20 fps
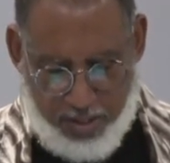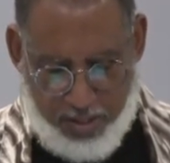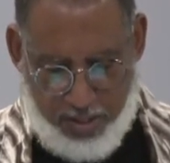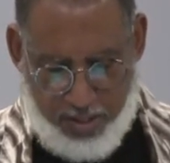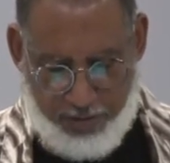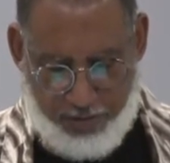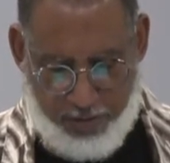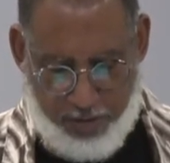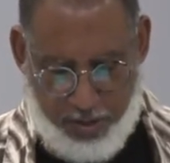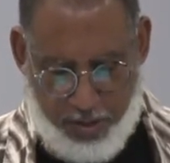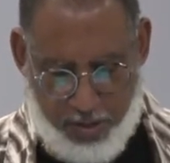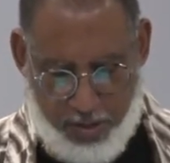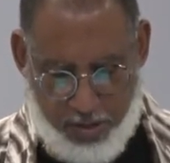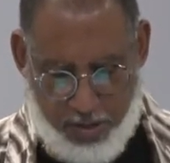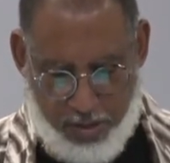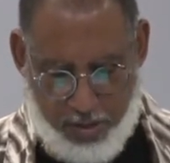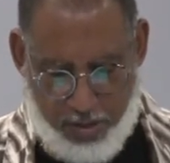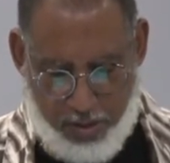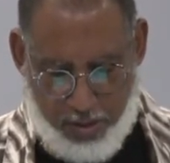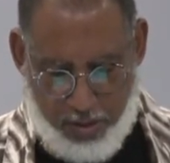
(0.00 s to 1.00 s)

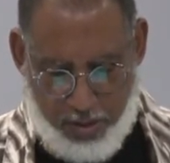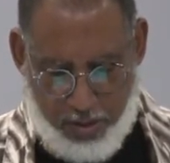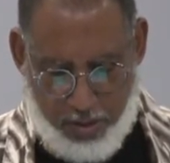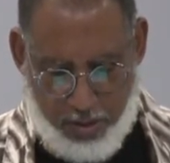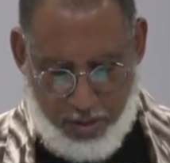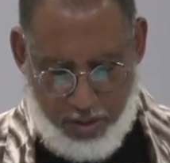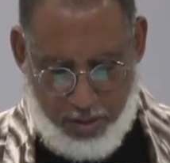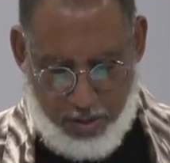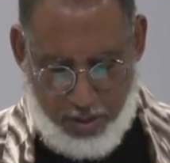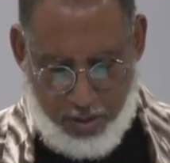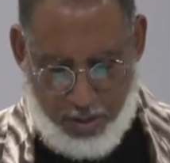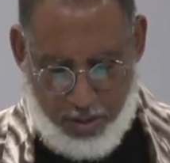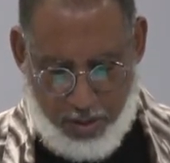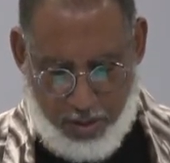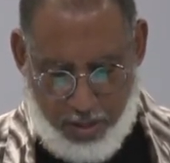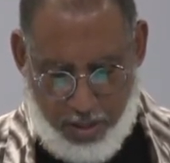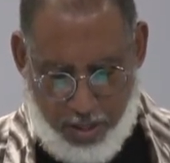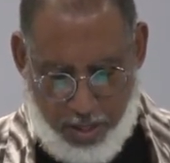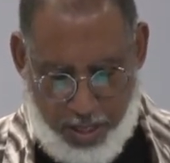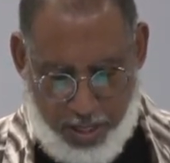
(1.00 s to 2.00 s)
sinfulness.
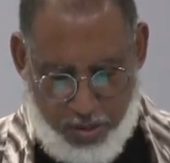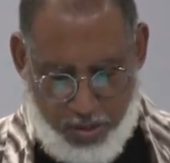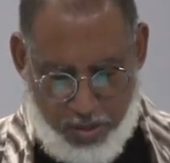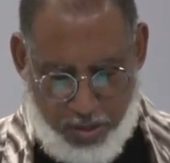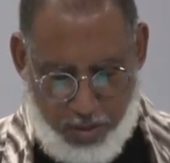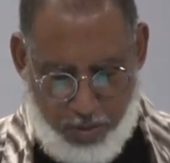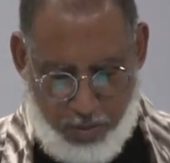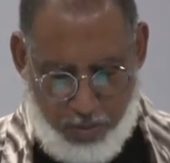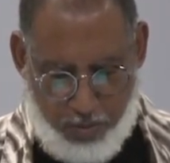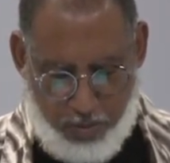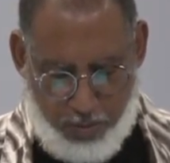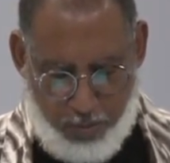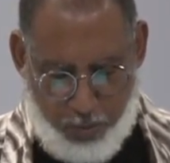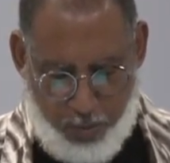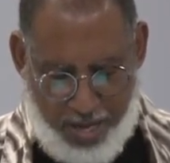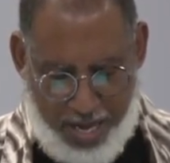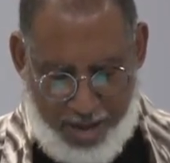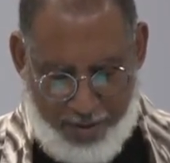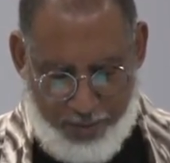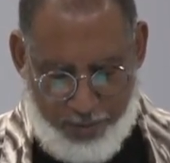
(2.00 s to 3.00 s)
And so
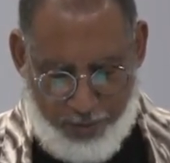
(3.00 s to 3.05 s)
we have